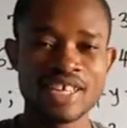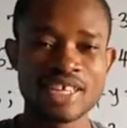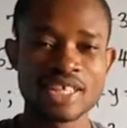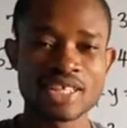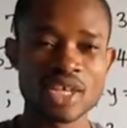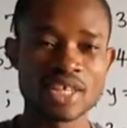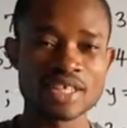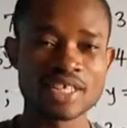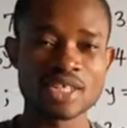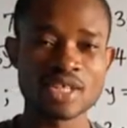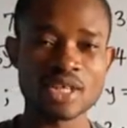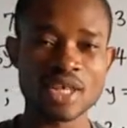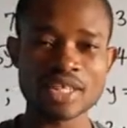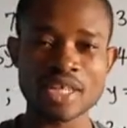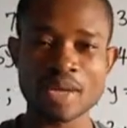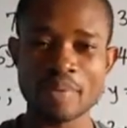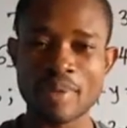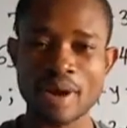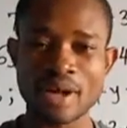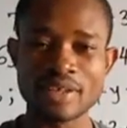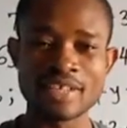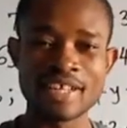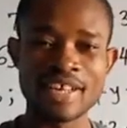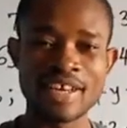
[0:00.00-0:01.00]
So it is not
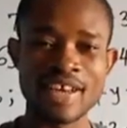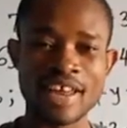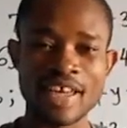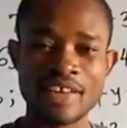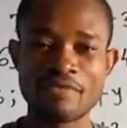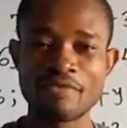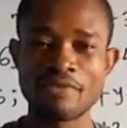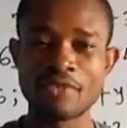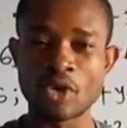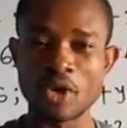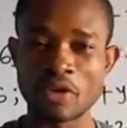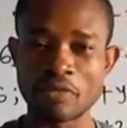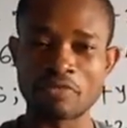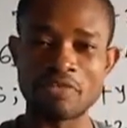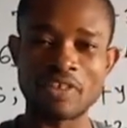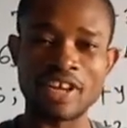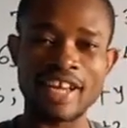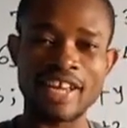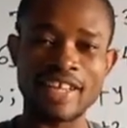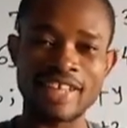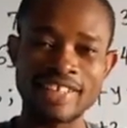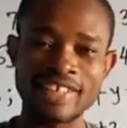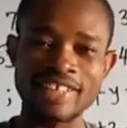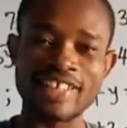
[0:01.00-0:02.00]
about the level of
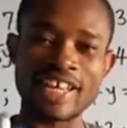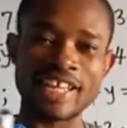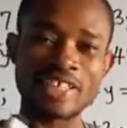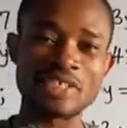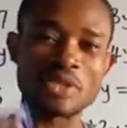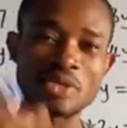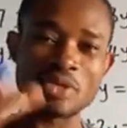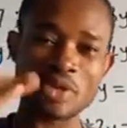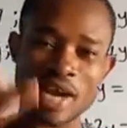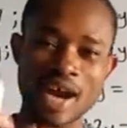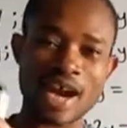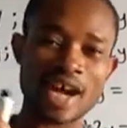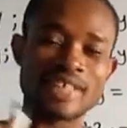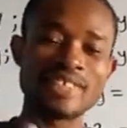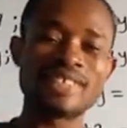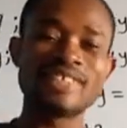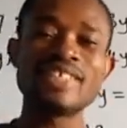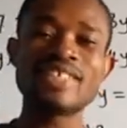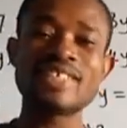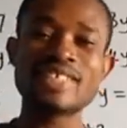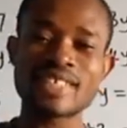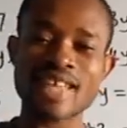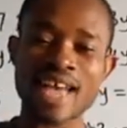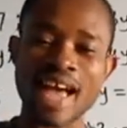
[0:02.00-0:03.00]
learning that you are.
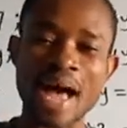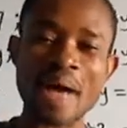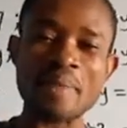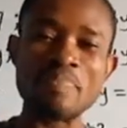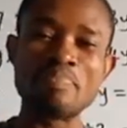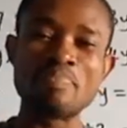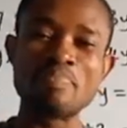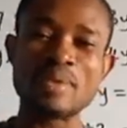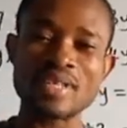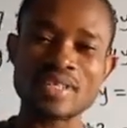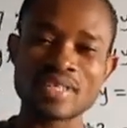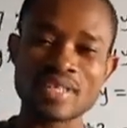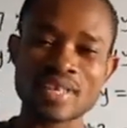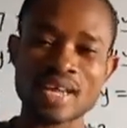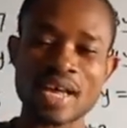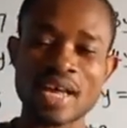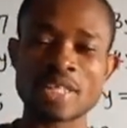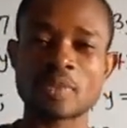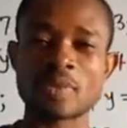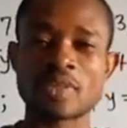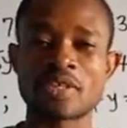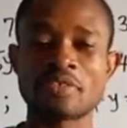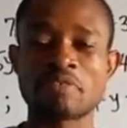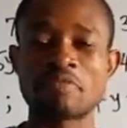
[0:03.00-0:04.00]
These are basic
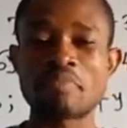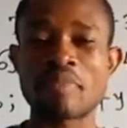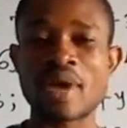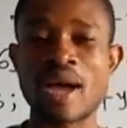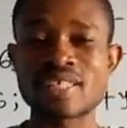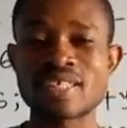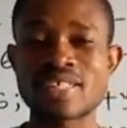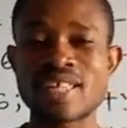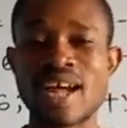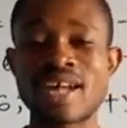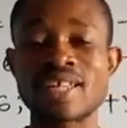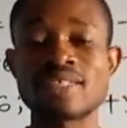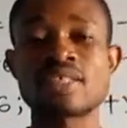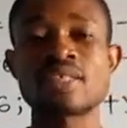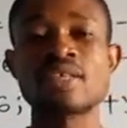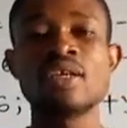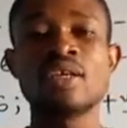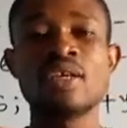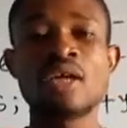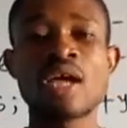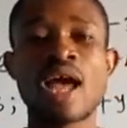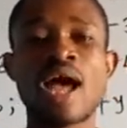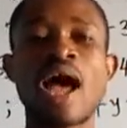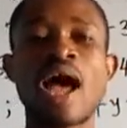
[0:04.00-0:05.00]
aspects of math that
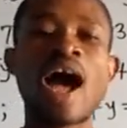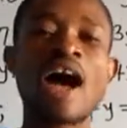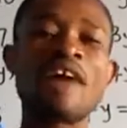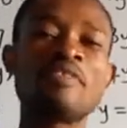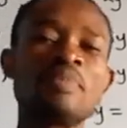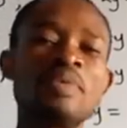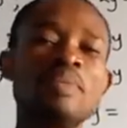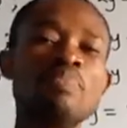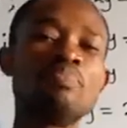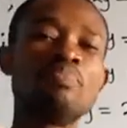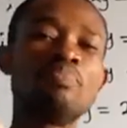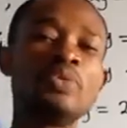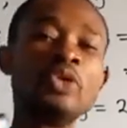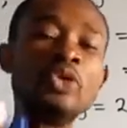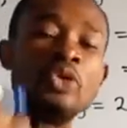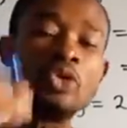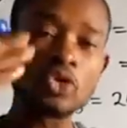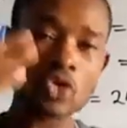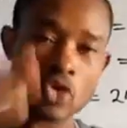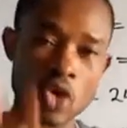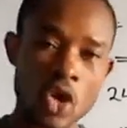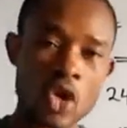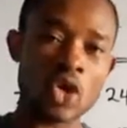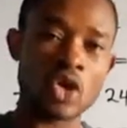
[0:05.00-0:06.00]
have been
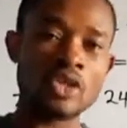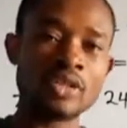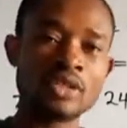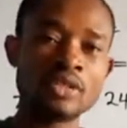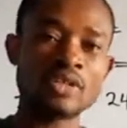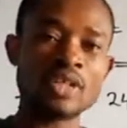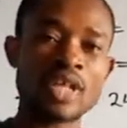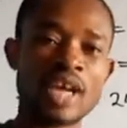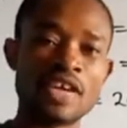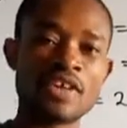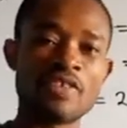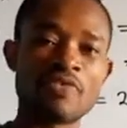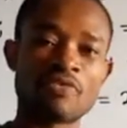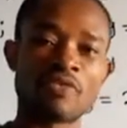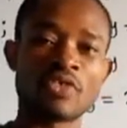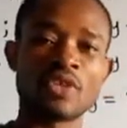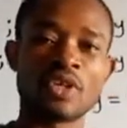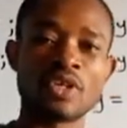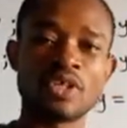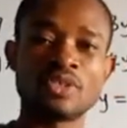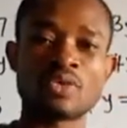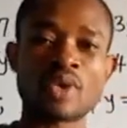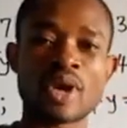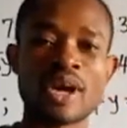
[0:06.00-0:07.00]
built on, are you
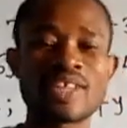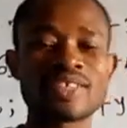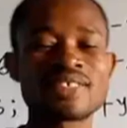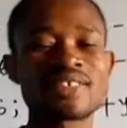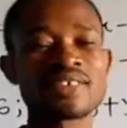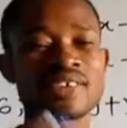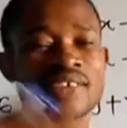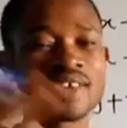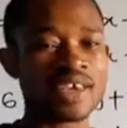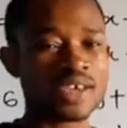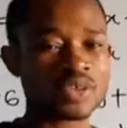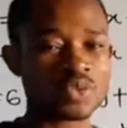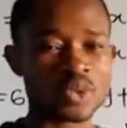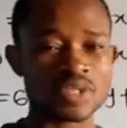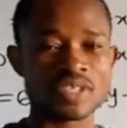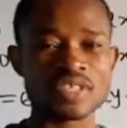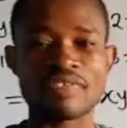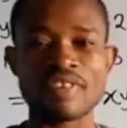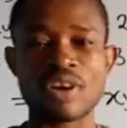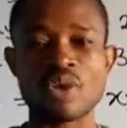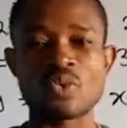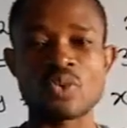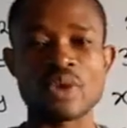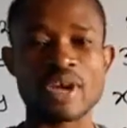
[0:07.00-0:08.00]
following, right, to get
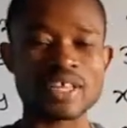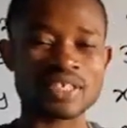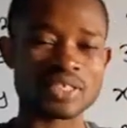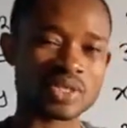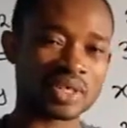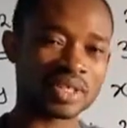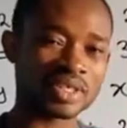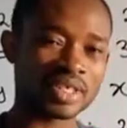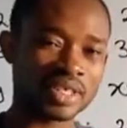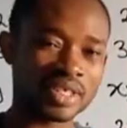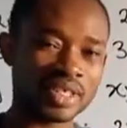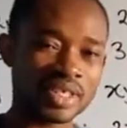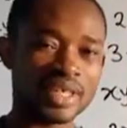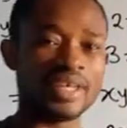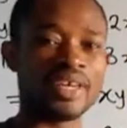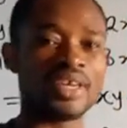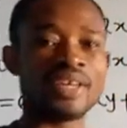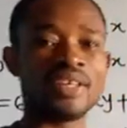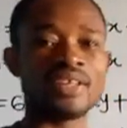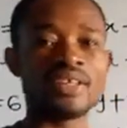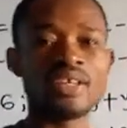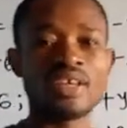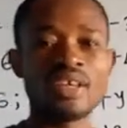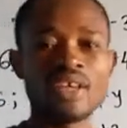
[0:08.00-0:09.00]
whatever we are studying
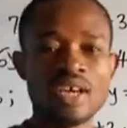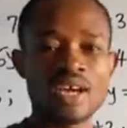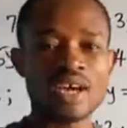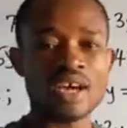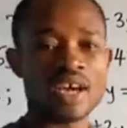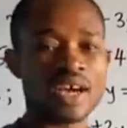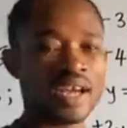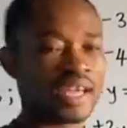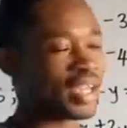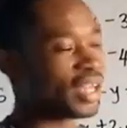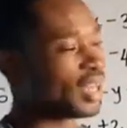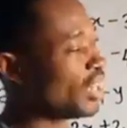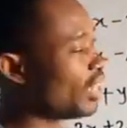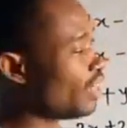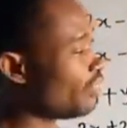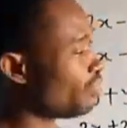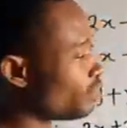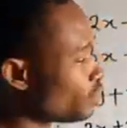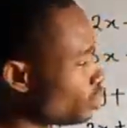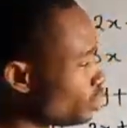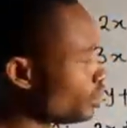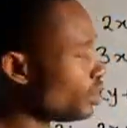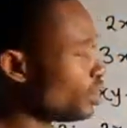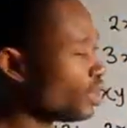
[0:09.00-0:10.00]
in higher
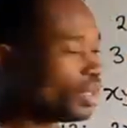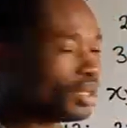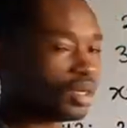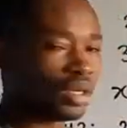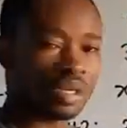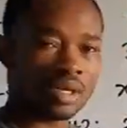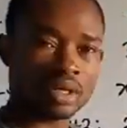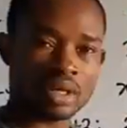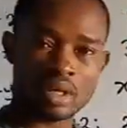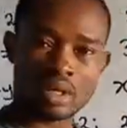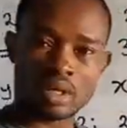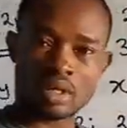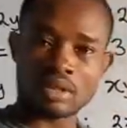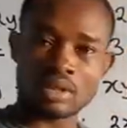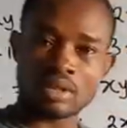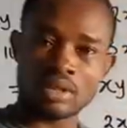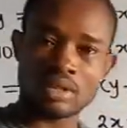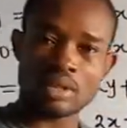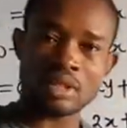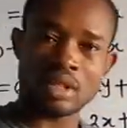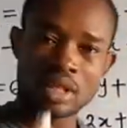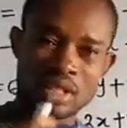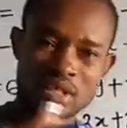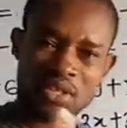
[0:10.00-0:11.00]
level or
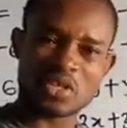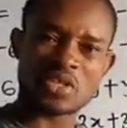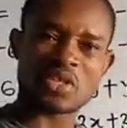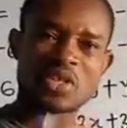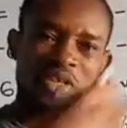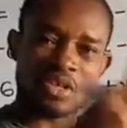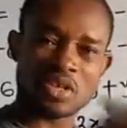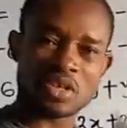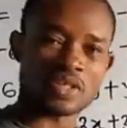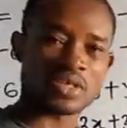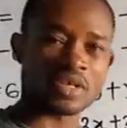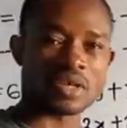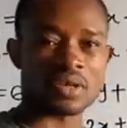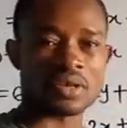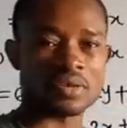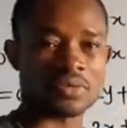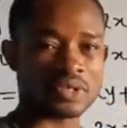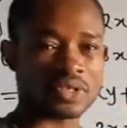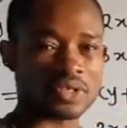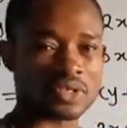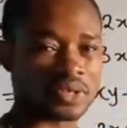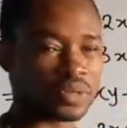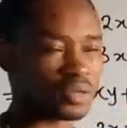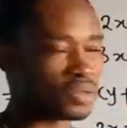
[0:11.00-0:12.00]
in a senior
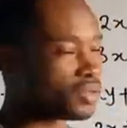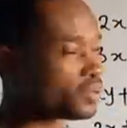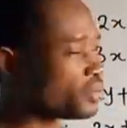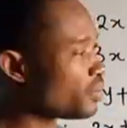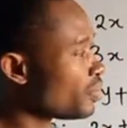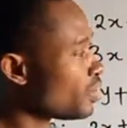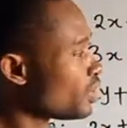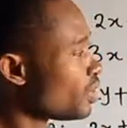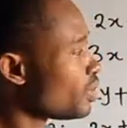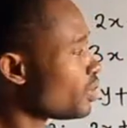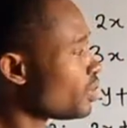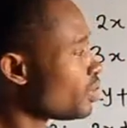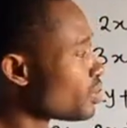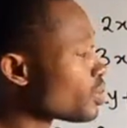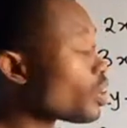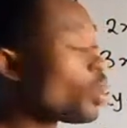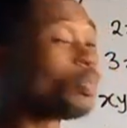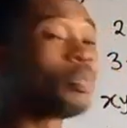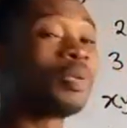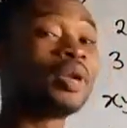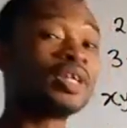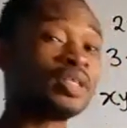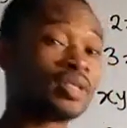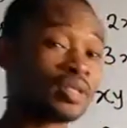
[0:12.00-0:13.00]
secondary school.
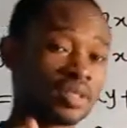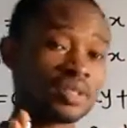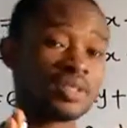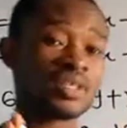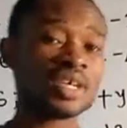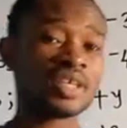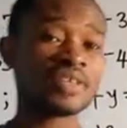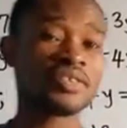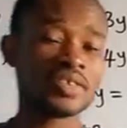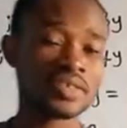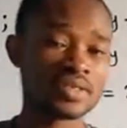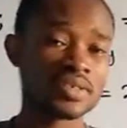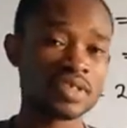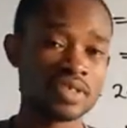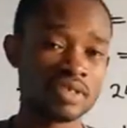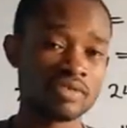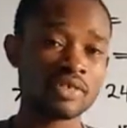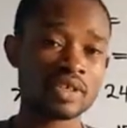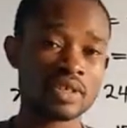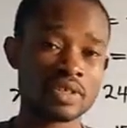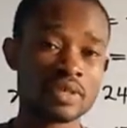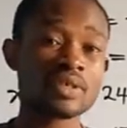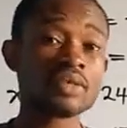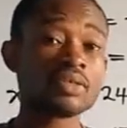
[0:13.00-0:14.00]
So please, take these things
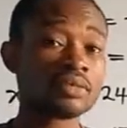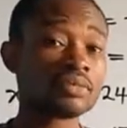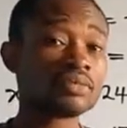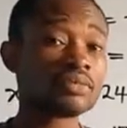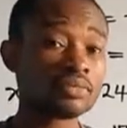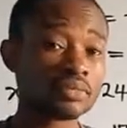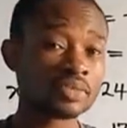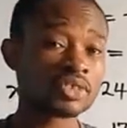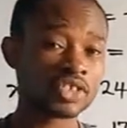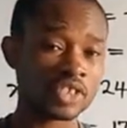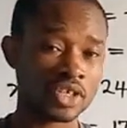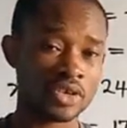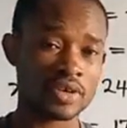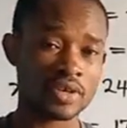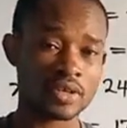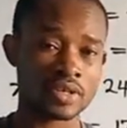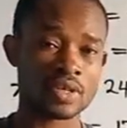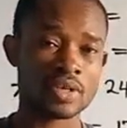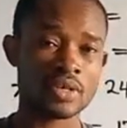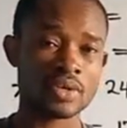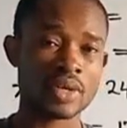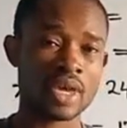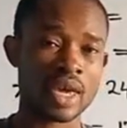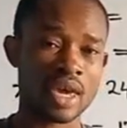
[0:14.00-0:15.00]
very
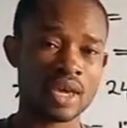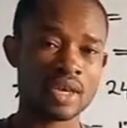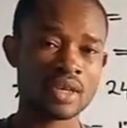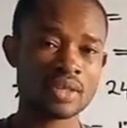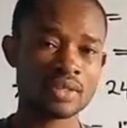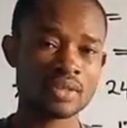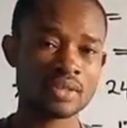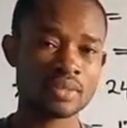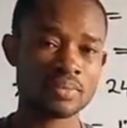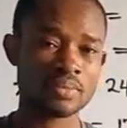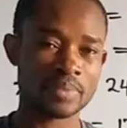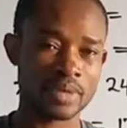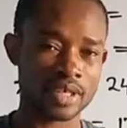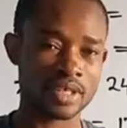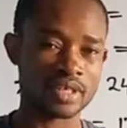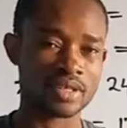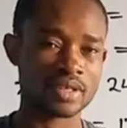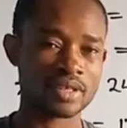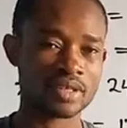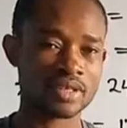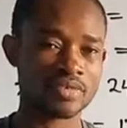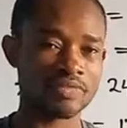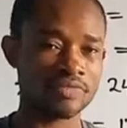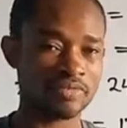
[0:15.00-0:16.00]
seriously, okay?
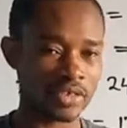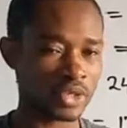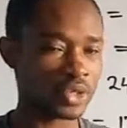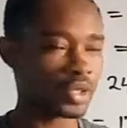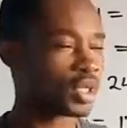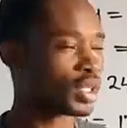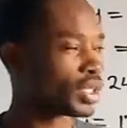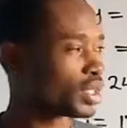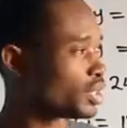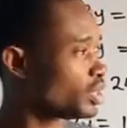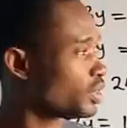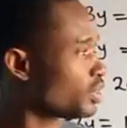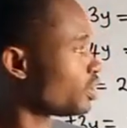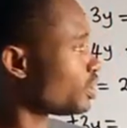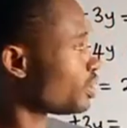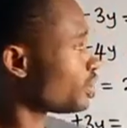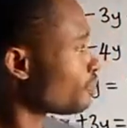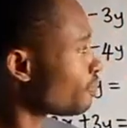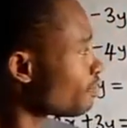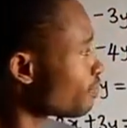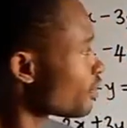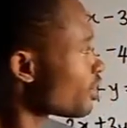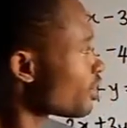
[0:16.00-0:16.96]
Please, for your good.